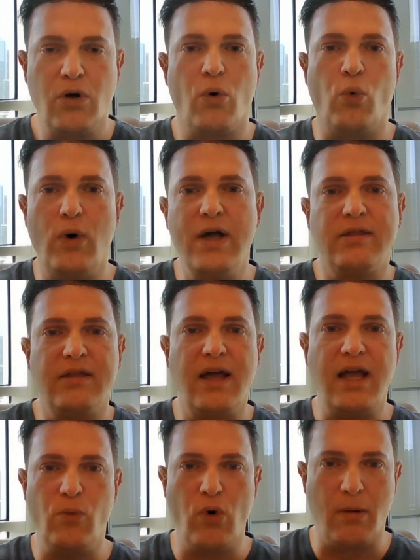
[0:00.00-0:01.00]
with
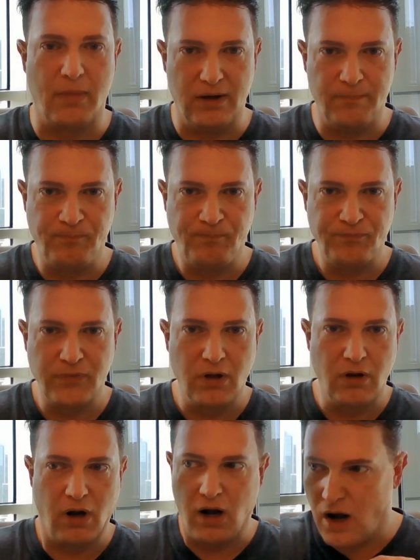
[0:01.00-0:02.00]
a woman.
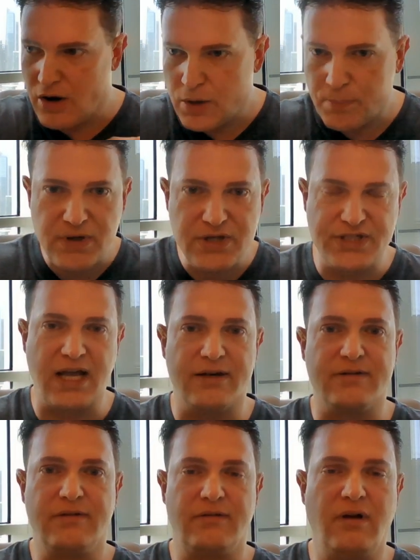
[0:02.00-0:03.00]

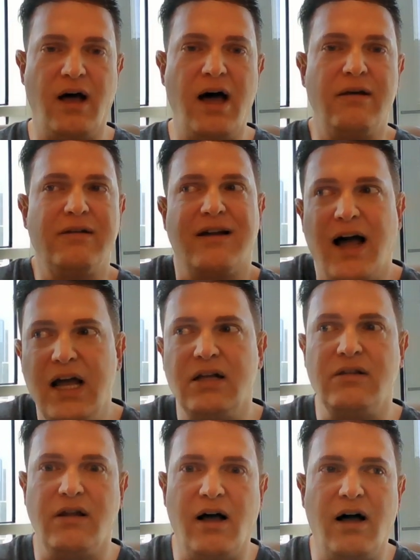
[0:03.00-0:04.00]
100%. Not kind
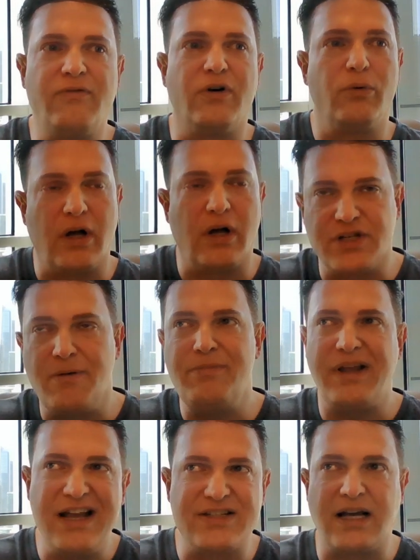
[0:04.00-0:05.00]
of love, or some
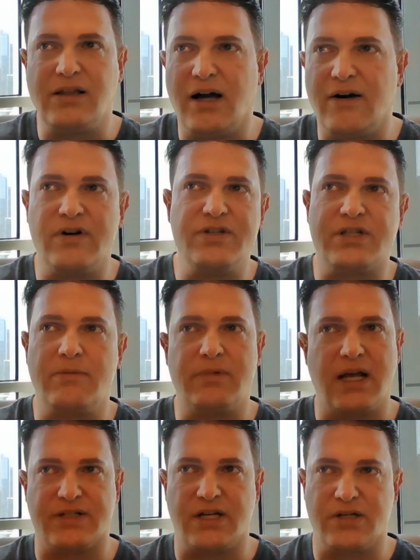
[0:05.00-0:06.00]
days I love her and some
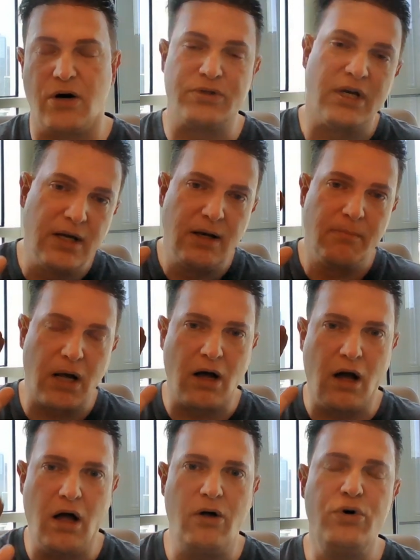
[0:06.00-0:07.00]
days I don't, but
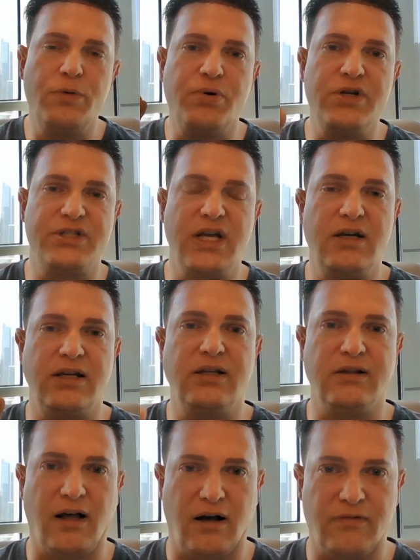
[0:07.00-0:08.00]
100%
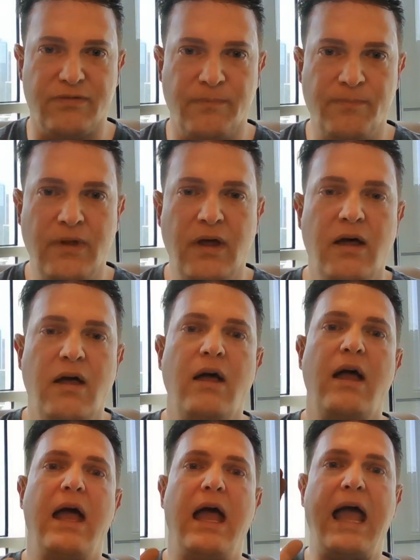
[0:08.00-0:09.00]
in love.
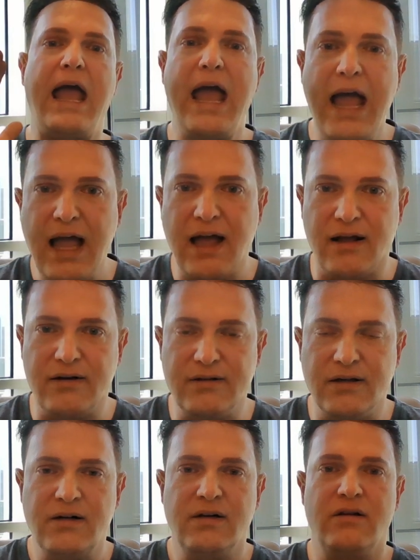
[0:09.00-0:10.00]

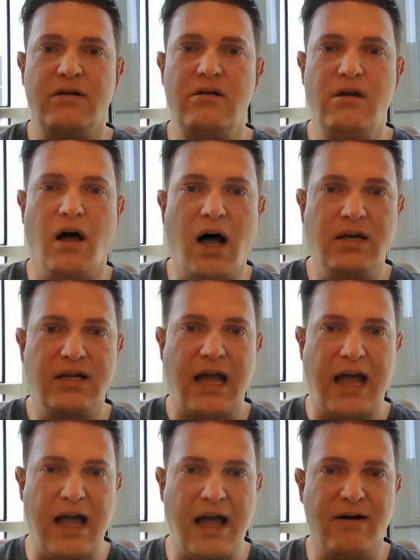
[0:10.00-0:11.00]
And not
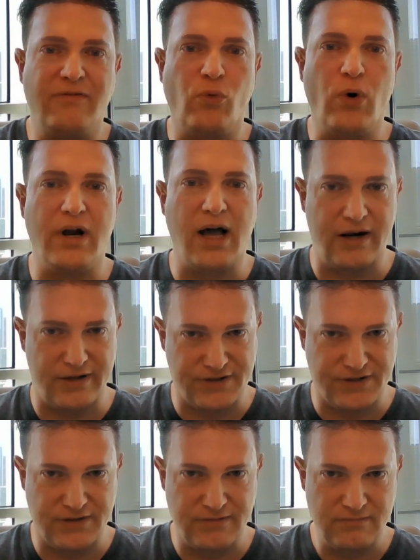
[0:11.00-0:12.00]
have
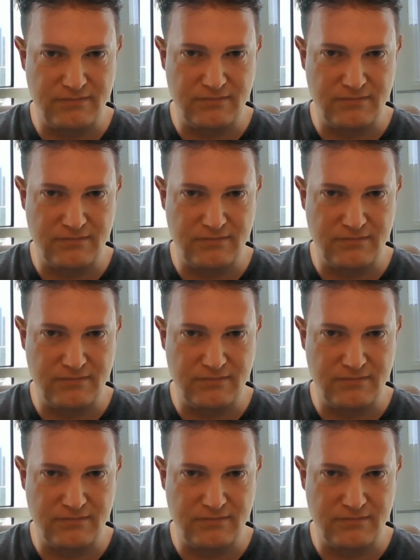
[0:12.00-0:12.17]
oneitis.